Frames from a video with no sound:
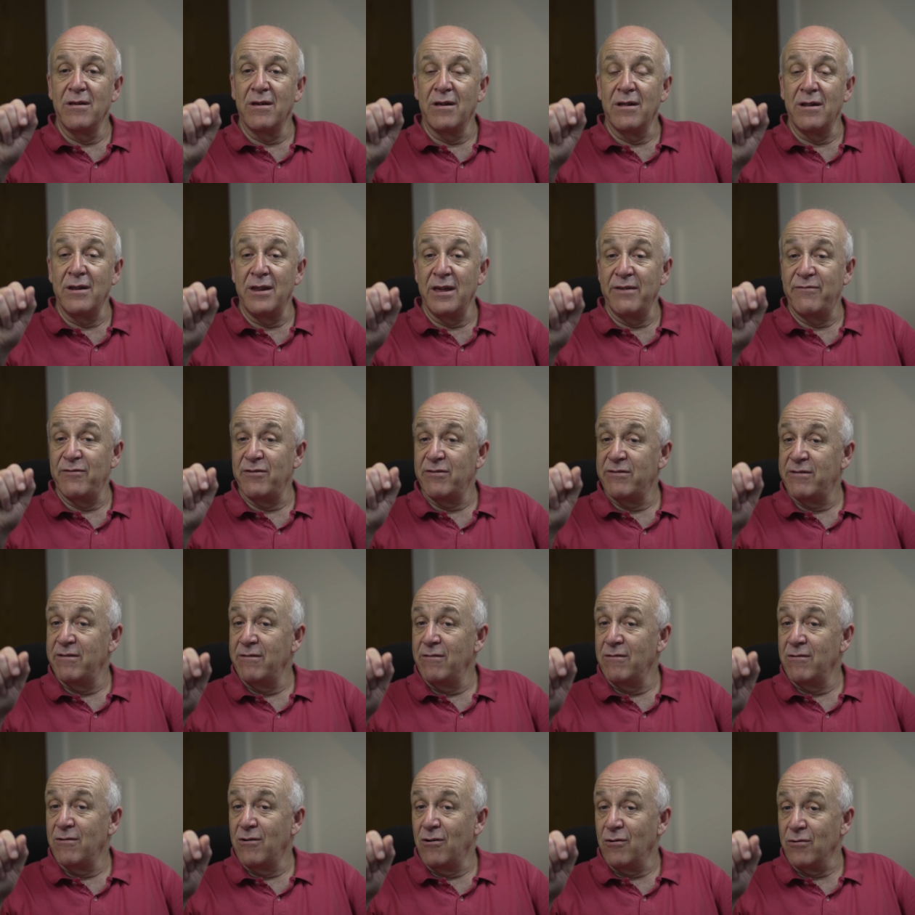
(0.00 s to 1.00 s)
leave it
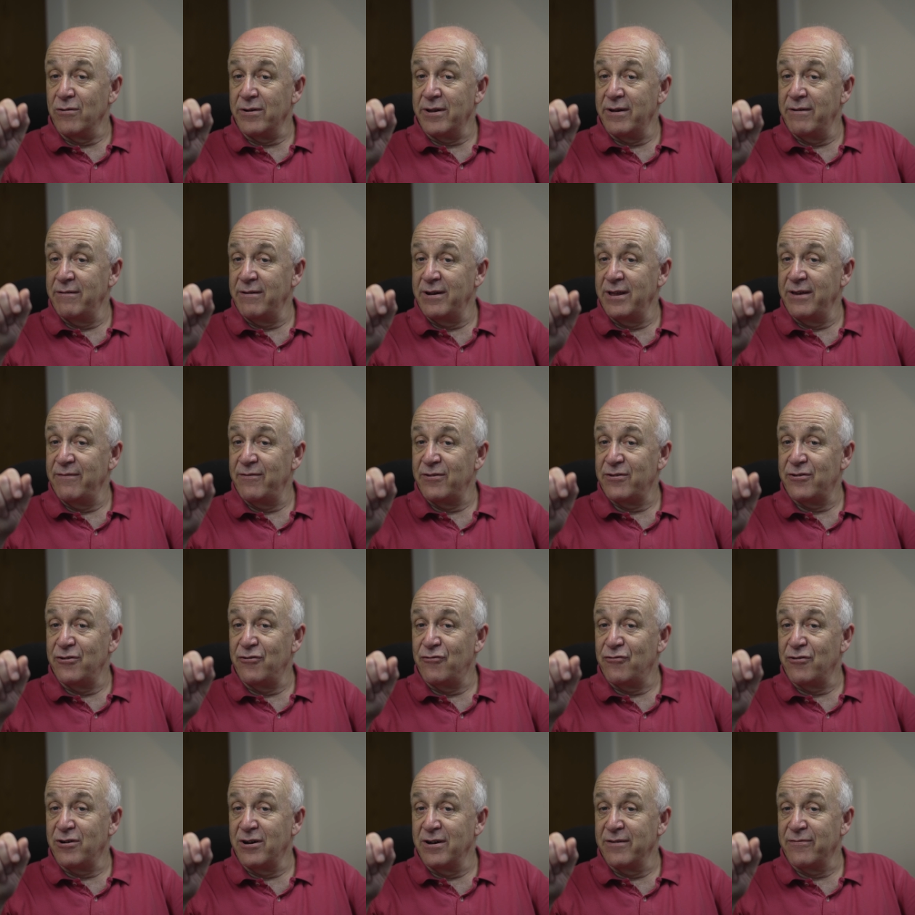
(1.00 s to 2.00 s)
too long. Don't leave it to
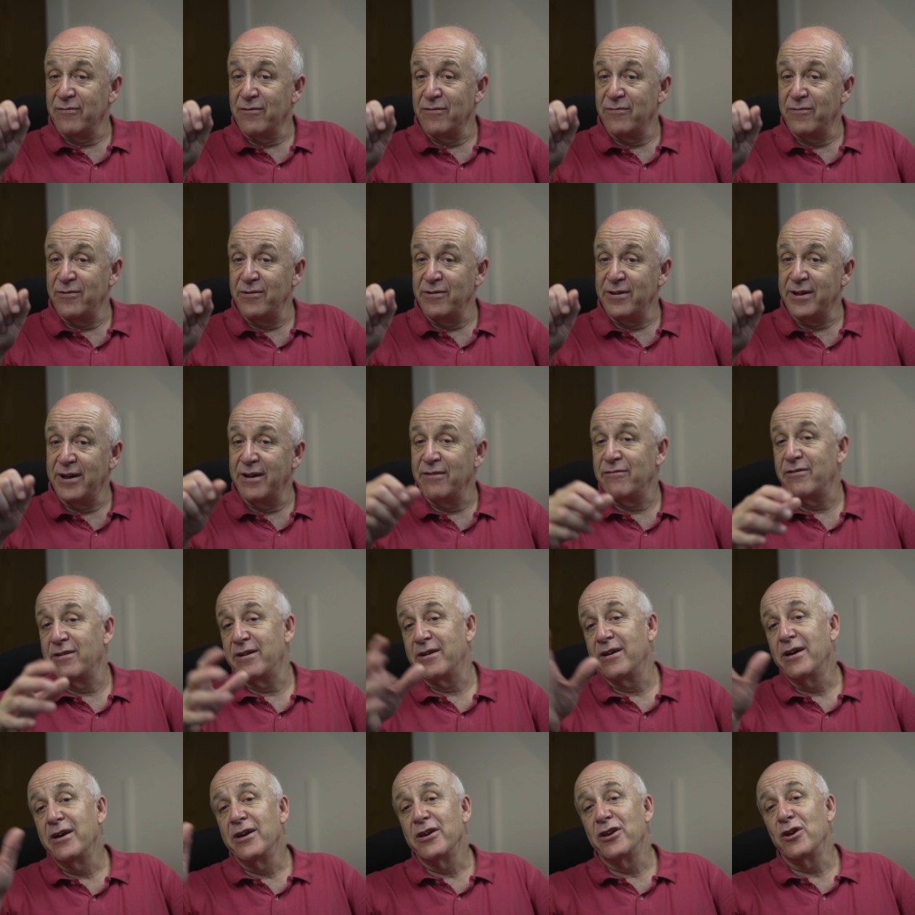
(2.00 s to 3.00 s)
dry for a few days.
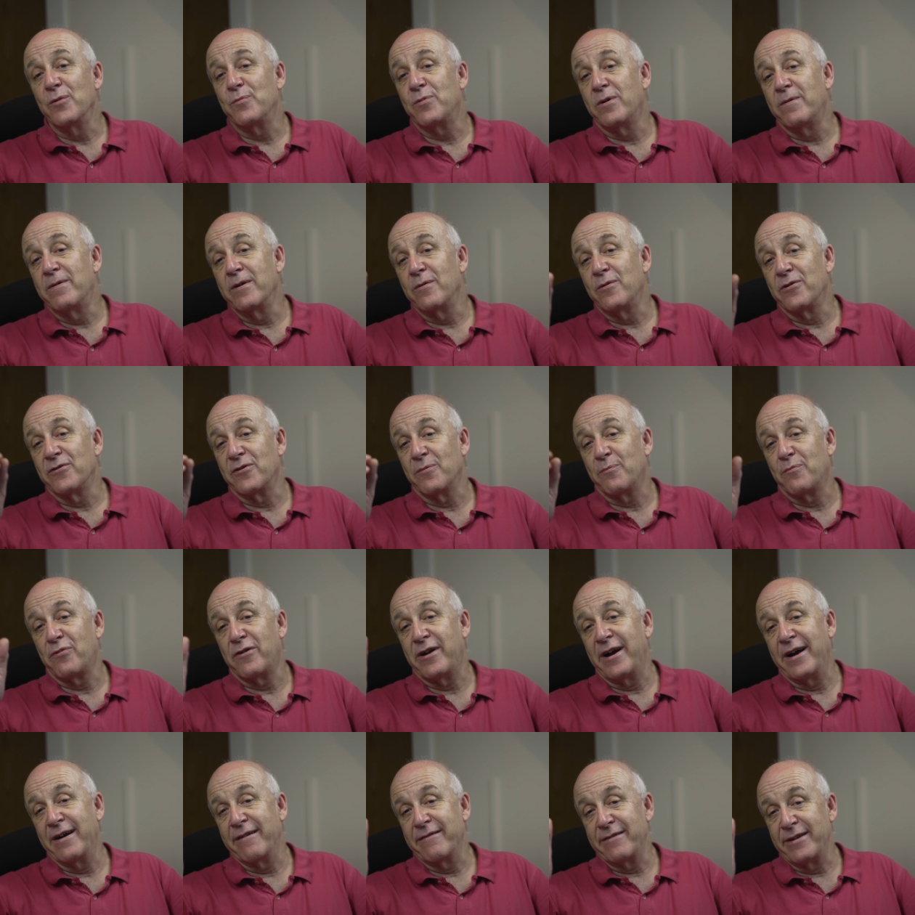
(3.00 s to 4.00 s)
You probably want to
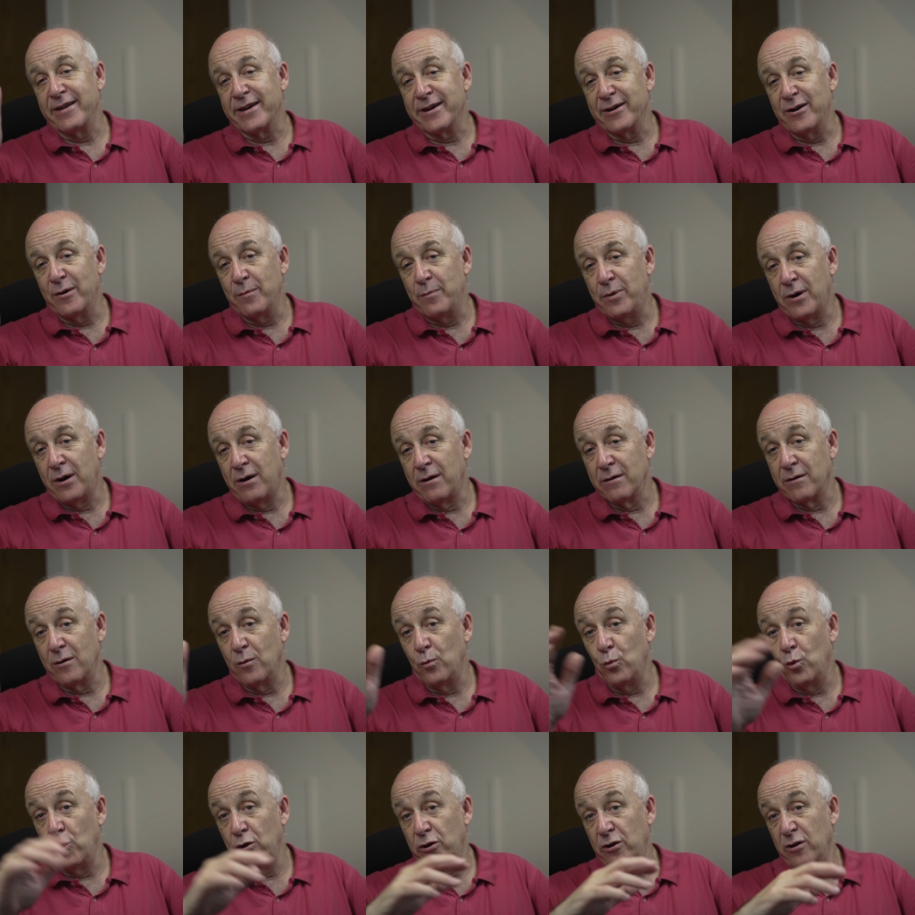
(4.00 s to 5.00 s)
proudly go and park at
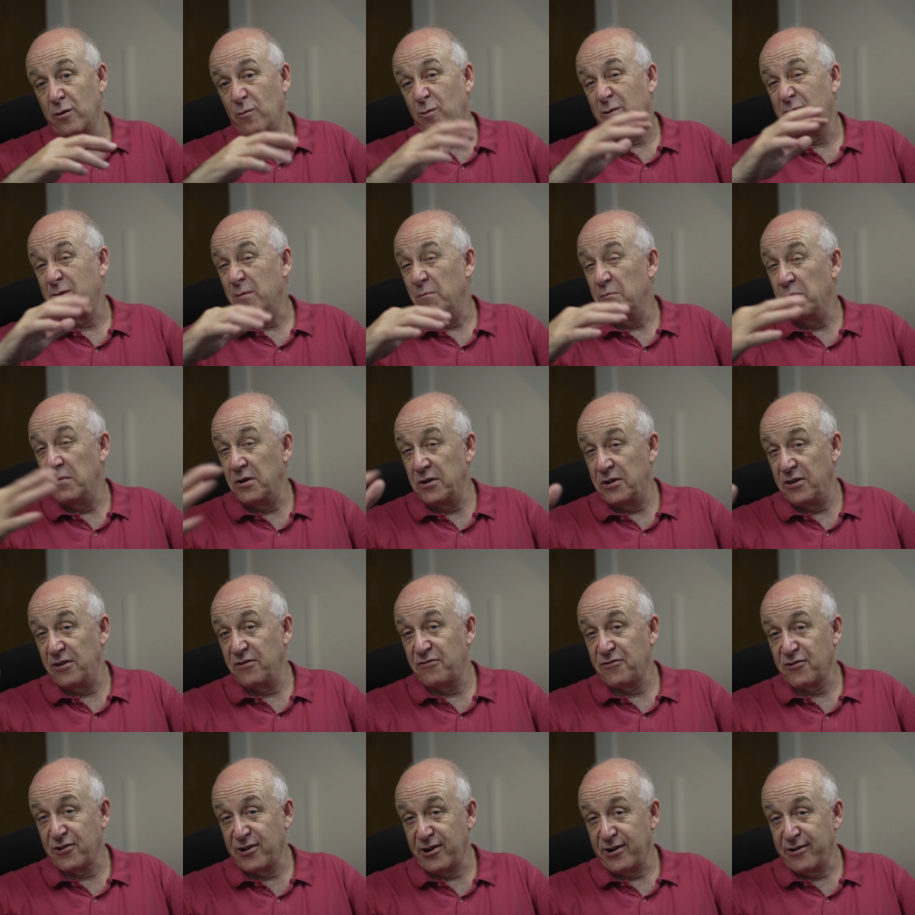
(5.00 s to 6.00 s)
work with the
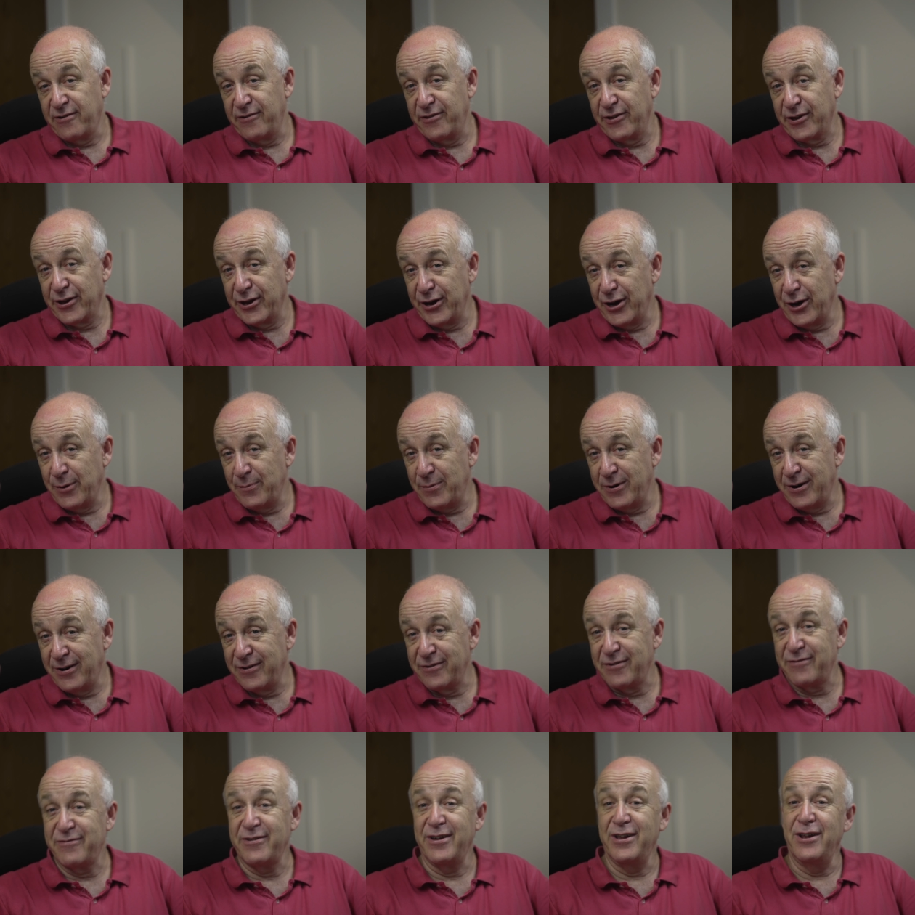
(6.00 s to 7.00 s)
muddiest car in the car
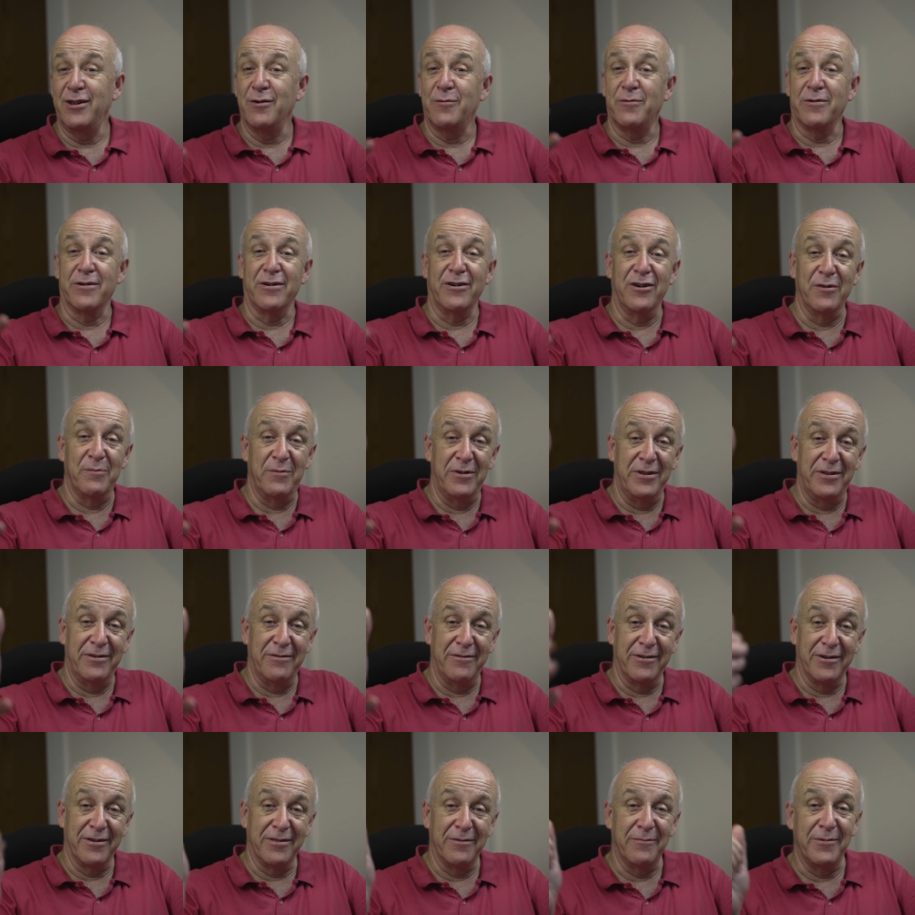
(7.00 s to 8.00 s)
park to say, look what I've been
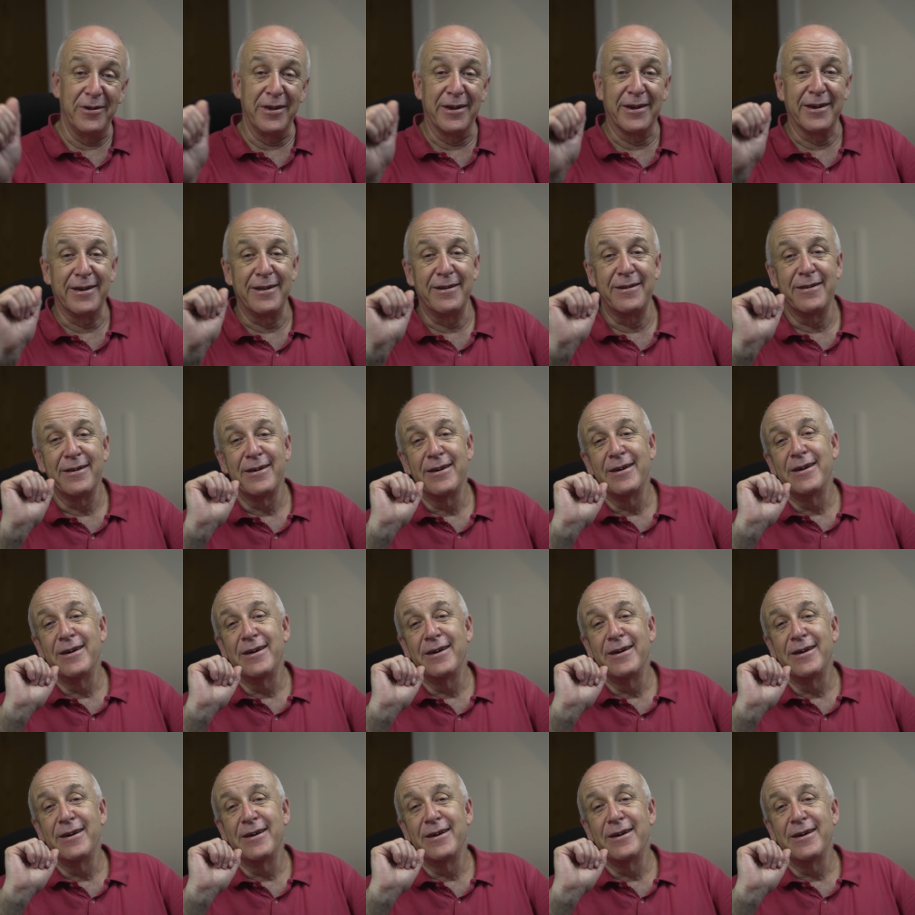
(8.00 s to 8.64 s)
doing at the weekend